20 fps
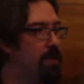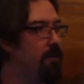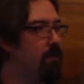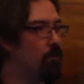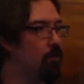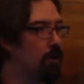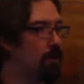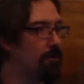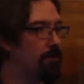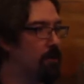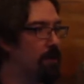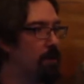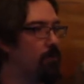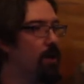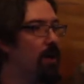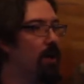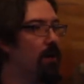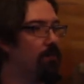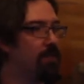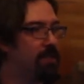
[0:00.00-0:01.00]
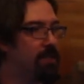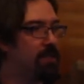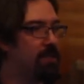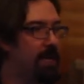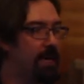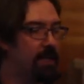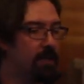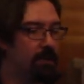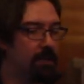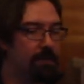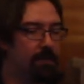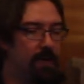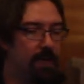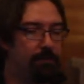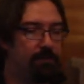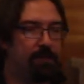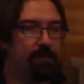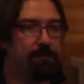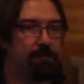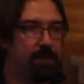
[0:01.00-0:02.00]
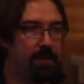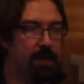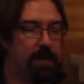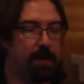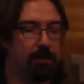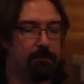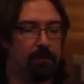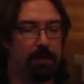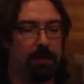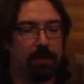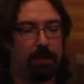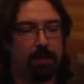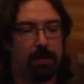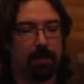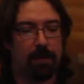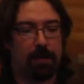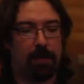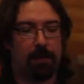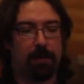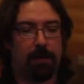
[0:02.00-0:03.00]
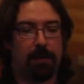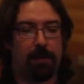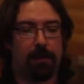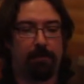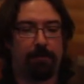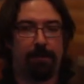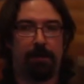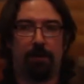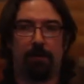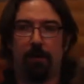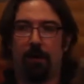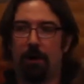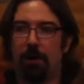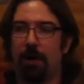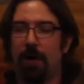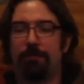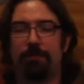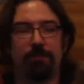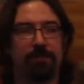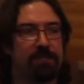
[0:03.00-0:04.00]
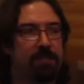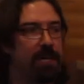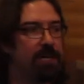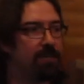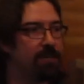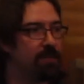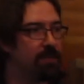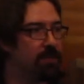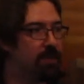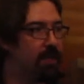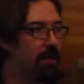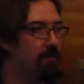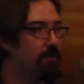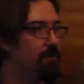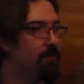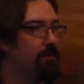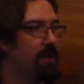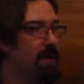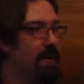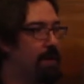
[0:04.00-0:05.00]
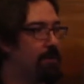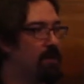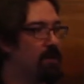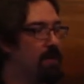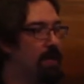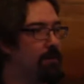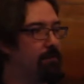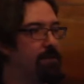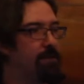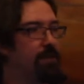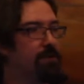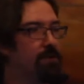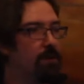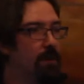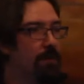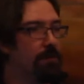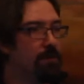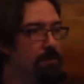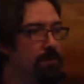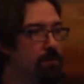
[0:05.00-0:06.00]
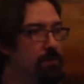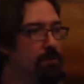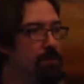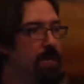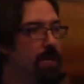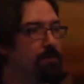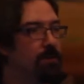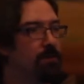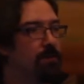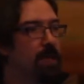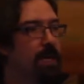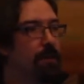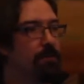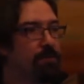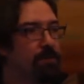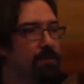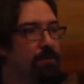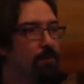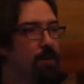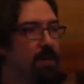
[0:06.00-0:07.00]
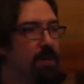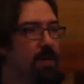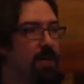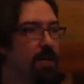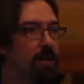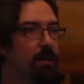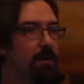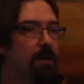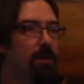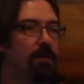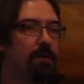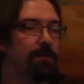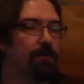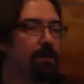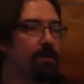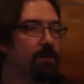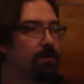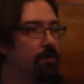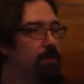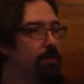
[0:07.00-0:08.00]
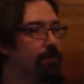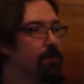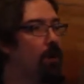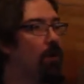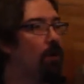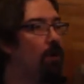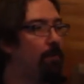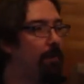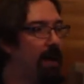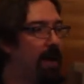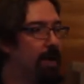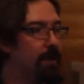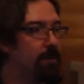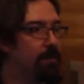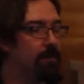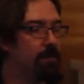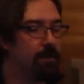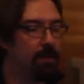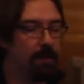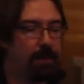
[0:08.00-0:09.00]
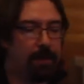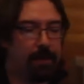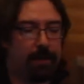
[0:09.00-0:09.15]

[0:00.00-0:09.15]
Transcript: didn't work very well with a statically typed VM. Uh, there are optimizations that dynamic languages or other new types of languages would need, different sorts of call patterns.